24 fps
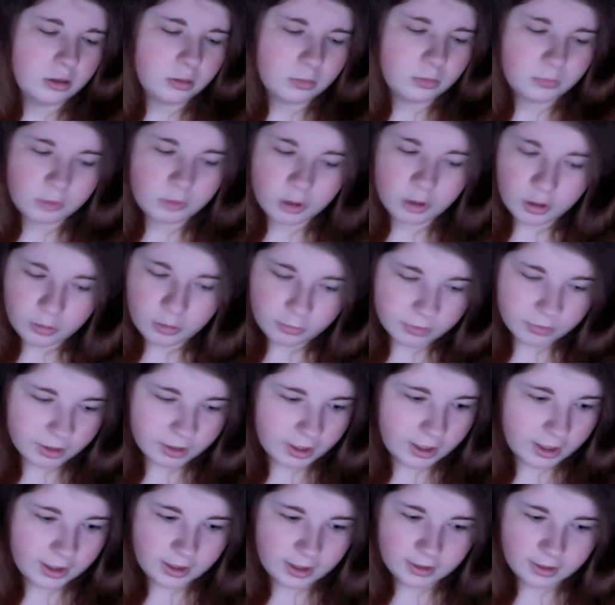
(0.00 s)
Kurt and
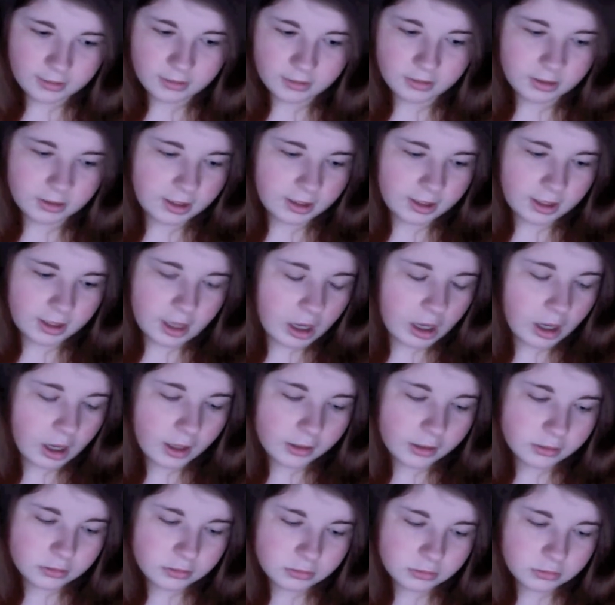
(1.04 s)
Blaine need to get it
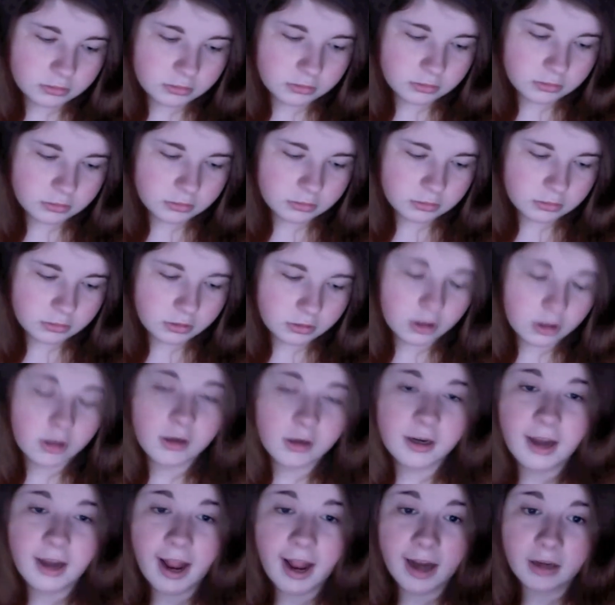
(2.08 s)
on. Kurt
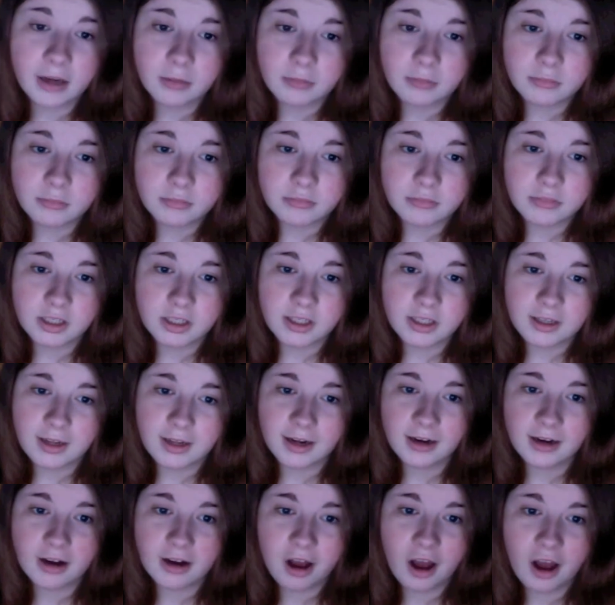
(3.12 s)
and Adam need to get
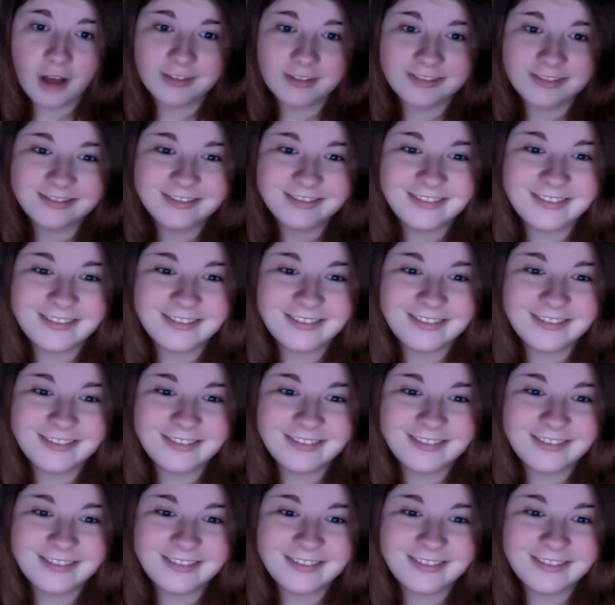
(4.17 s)
it on.